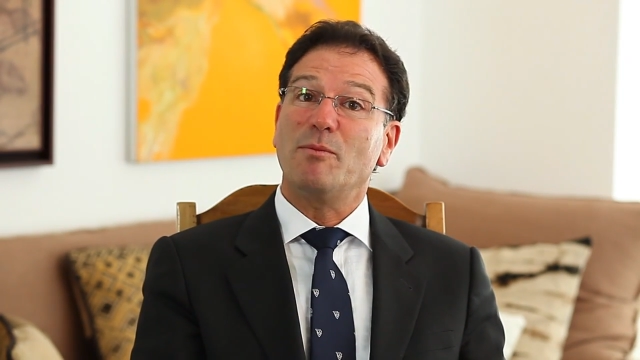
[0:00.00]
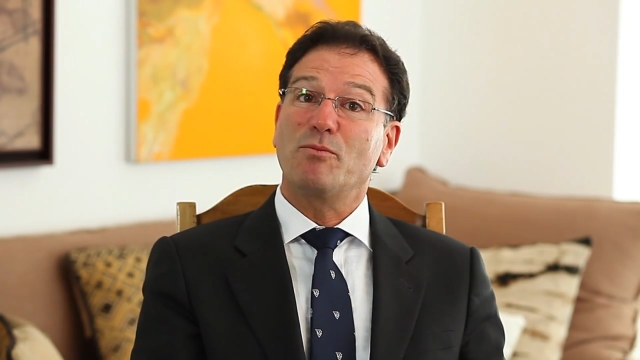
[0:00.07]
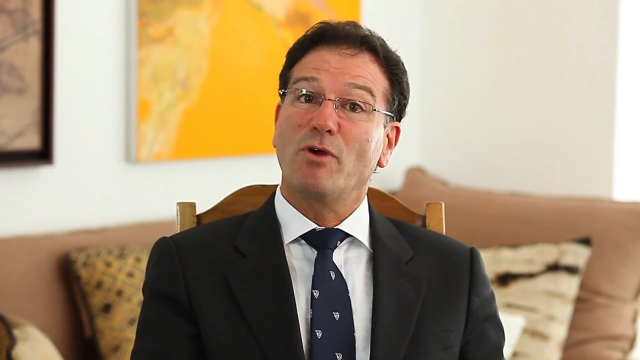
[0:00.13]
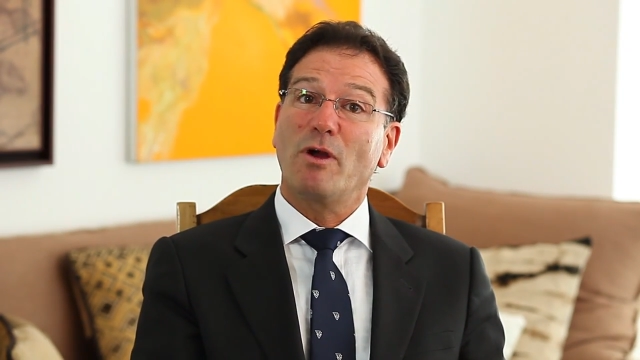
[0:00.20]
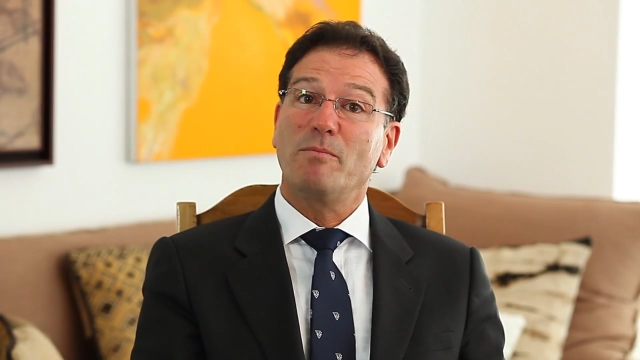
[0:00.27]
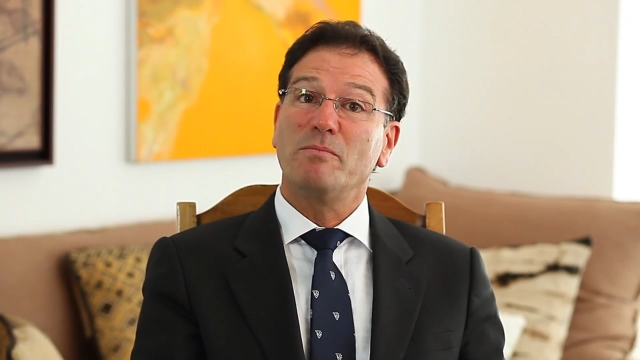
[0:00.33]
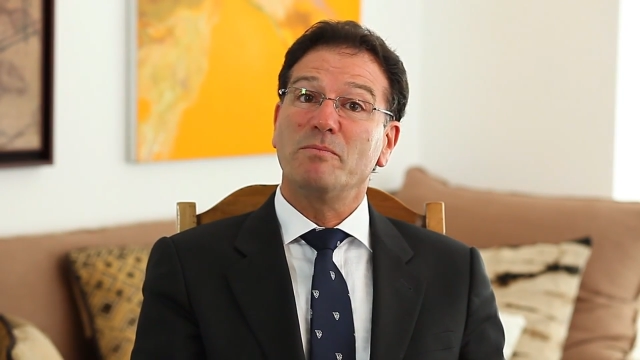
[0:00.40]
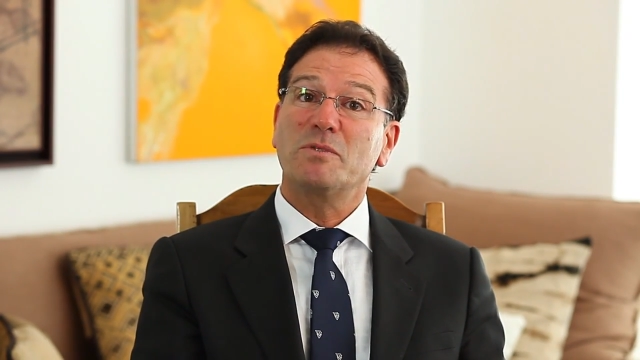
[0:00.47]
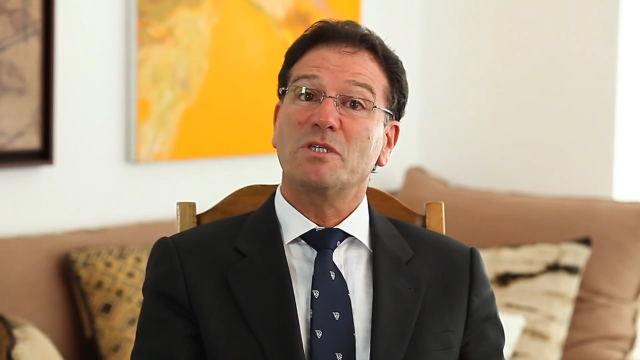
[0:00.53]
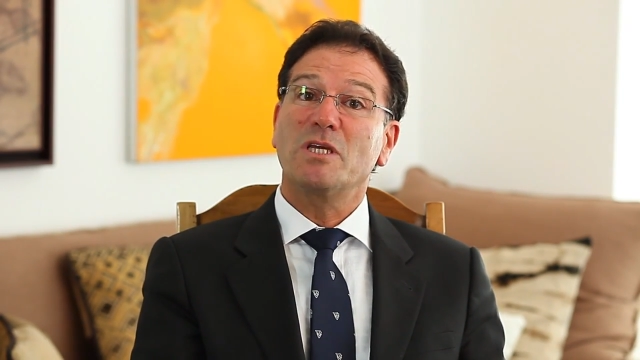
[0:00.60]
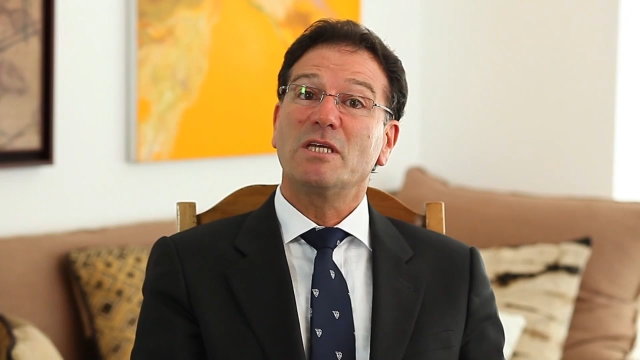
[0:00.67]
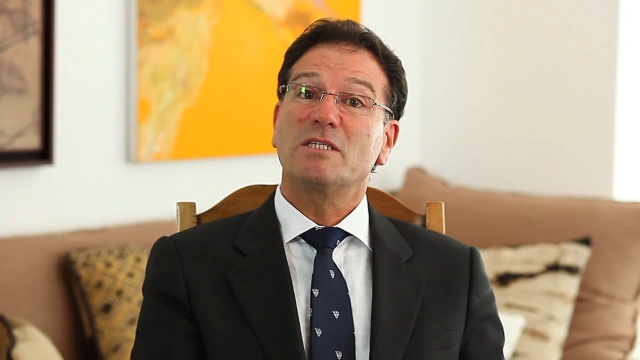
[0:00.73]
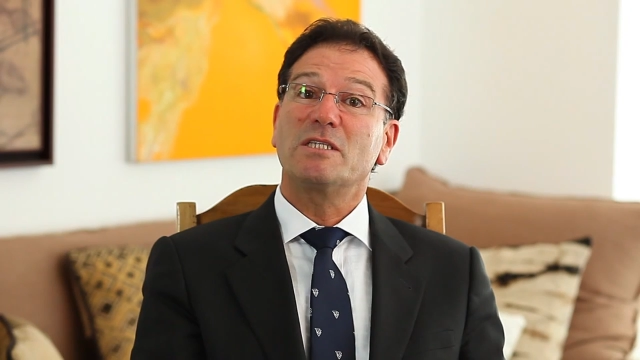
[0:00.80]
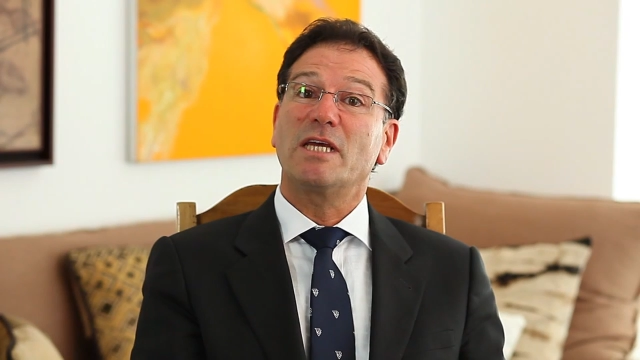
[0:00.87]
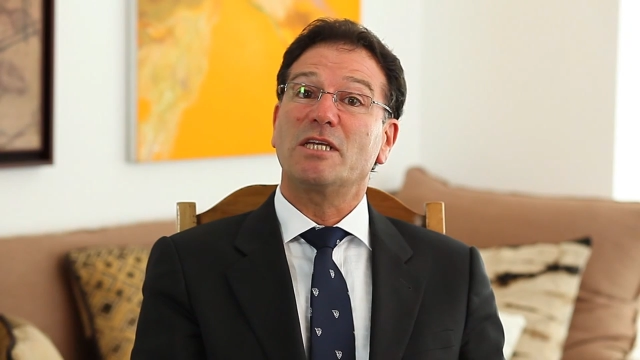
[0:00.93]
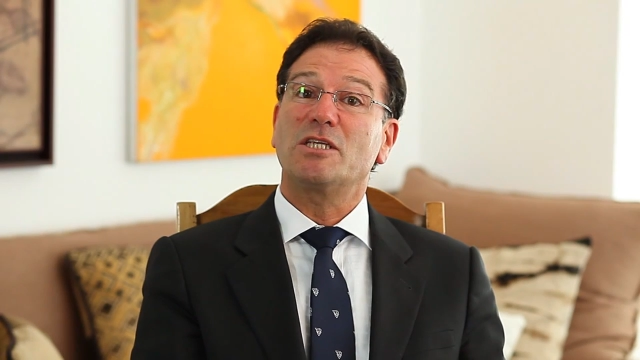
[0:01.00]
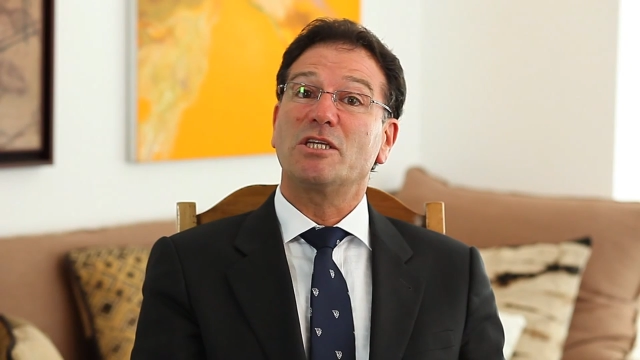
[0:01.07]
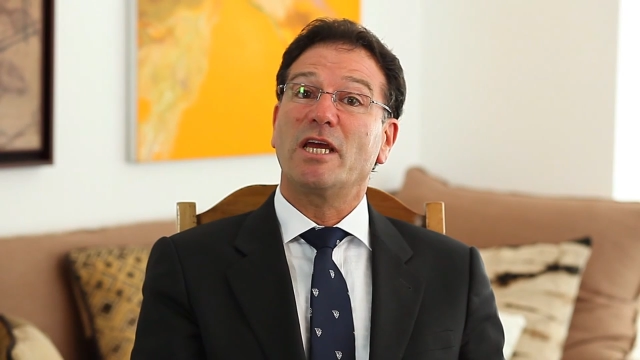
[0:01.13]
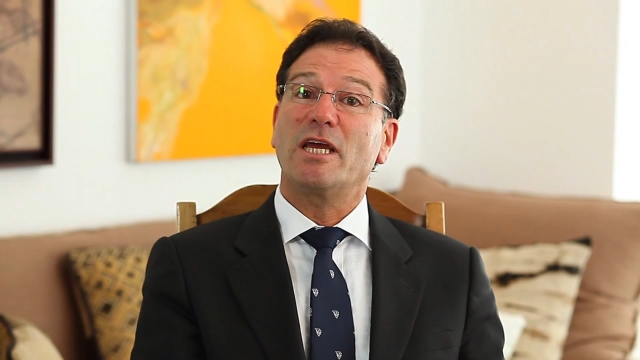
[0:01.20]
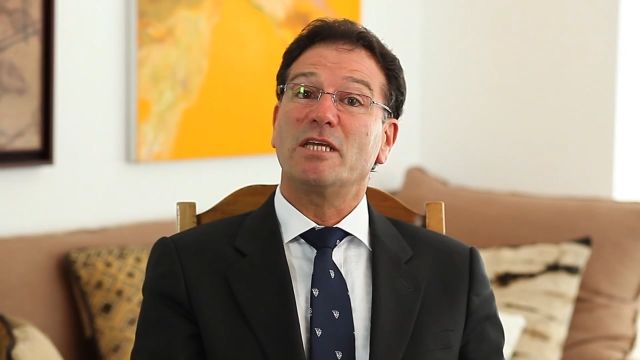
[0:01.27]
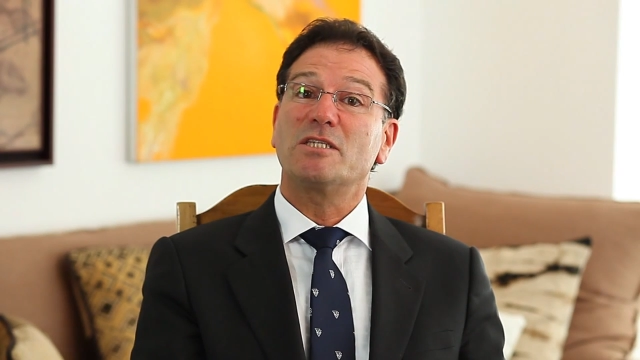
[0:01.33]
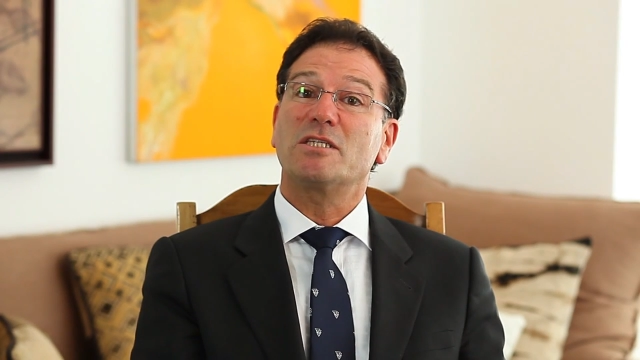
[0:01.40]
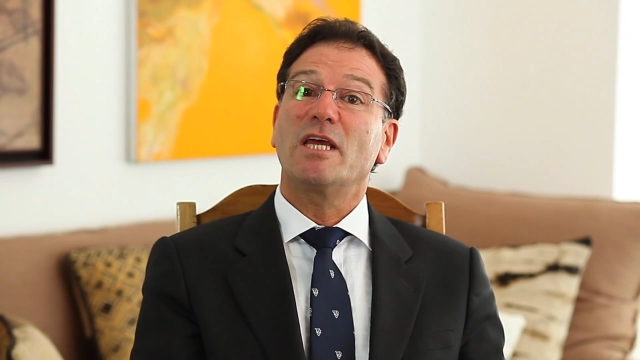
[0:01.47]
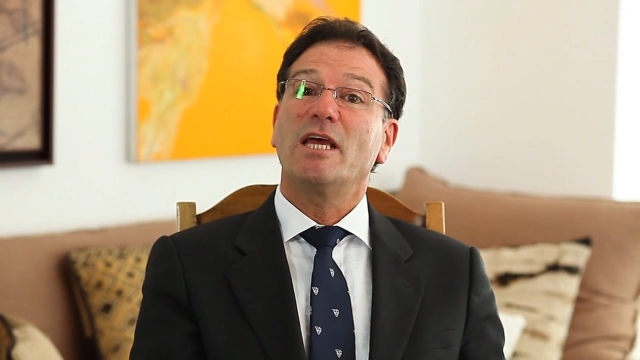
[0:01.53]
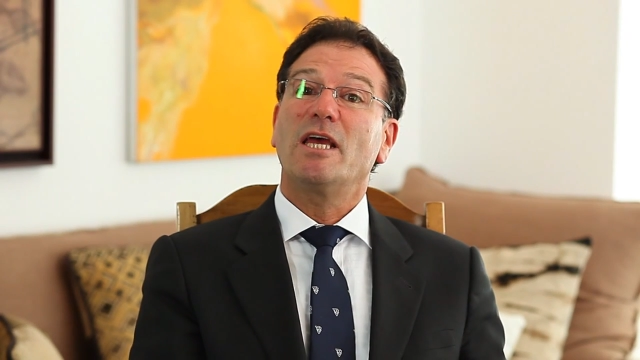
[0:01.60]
problems such as